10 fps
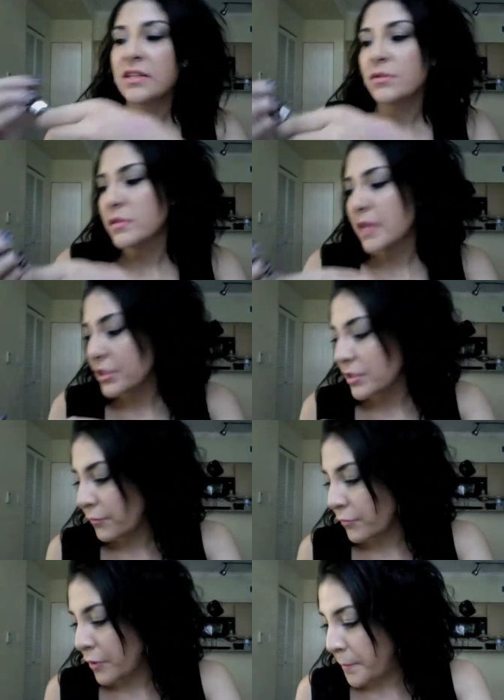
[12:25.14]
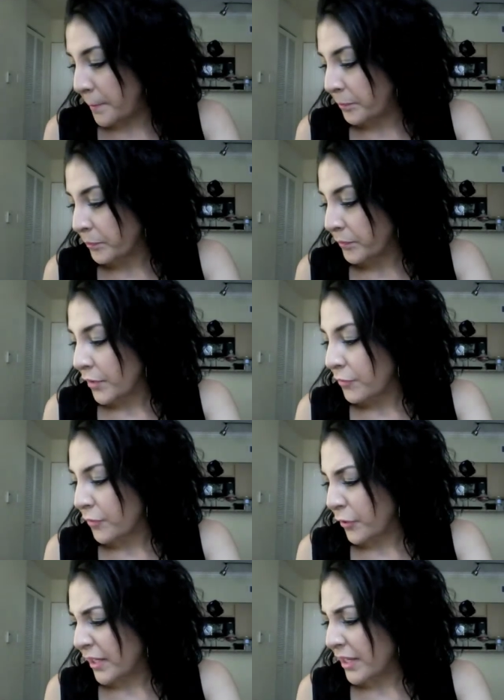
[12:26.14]
one's actually from
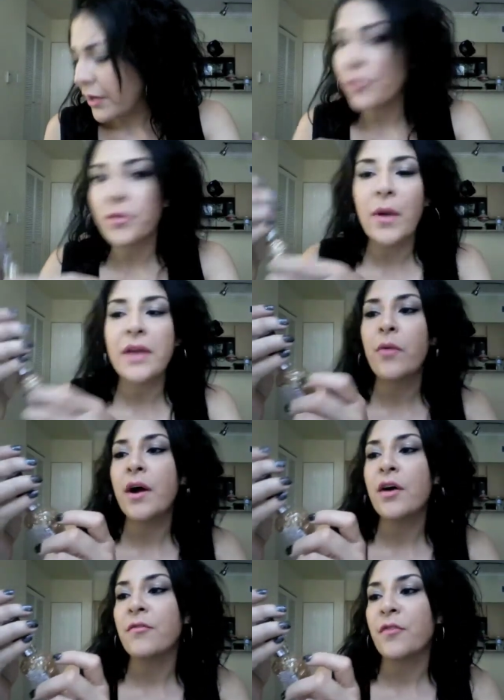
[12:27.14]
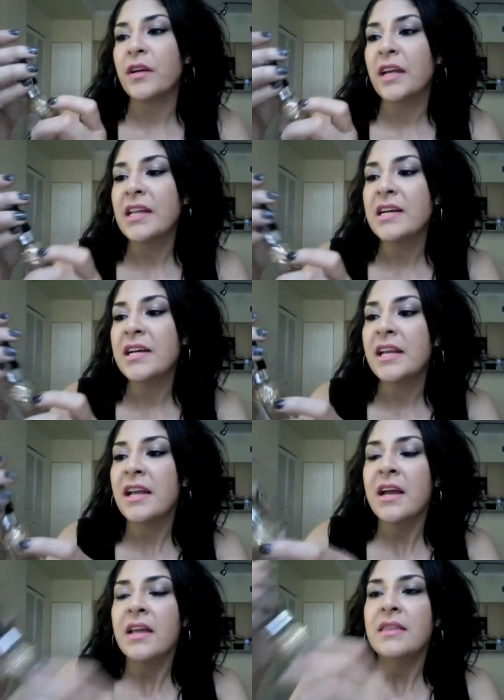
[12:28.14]
Fergie. Oh, the Wet n Wild Fergie line.
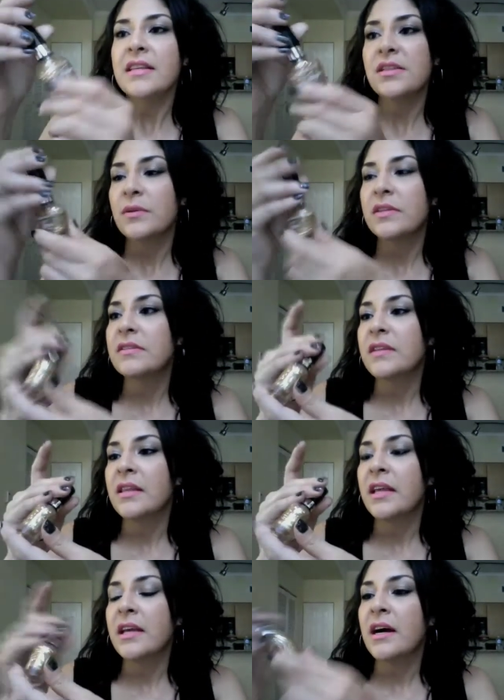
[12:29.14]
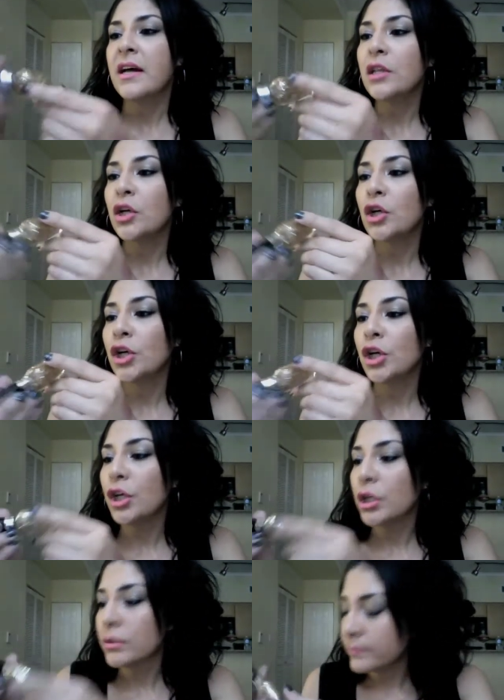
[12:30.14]
This one's in the color,
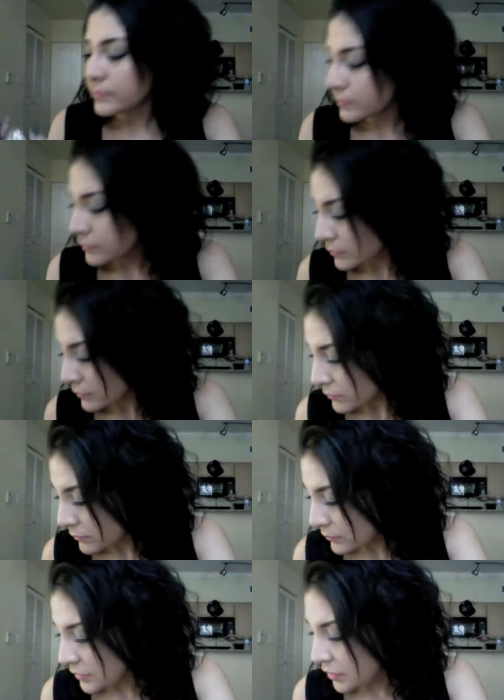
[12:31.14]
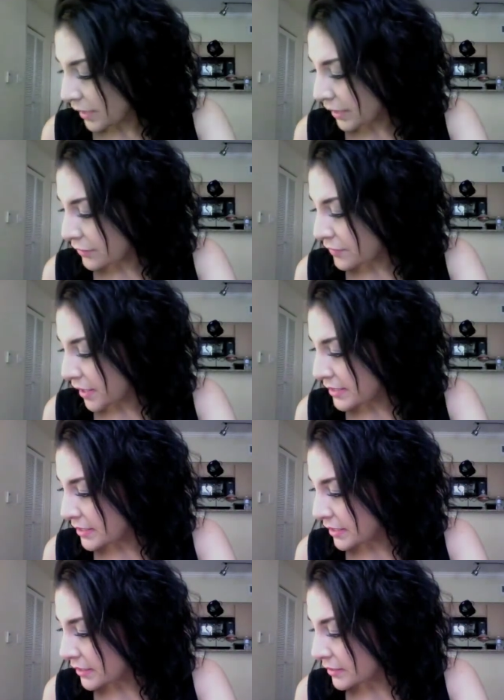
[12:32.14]
if I can find
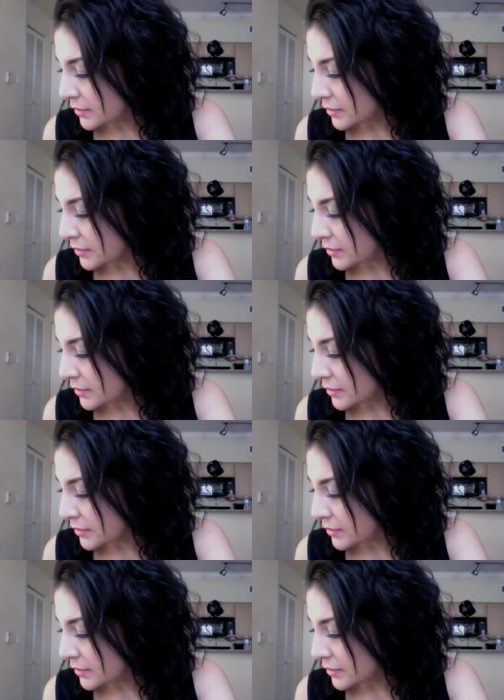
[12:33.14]
it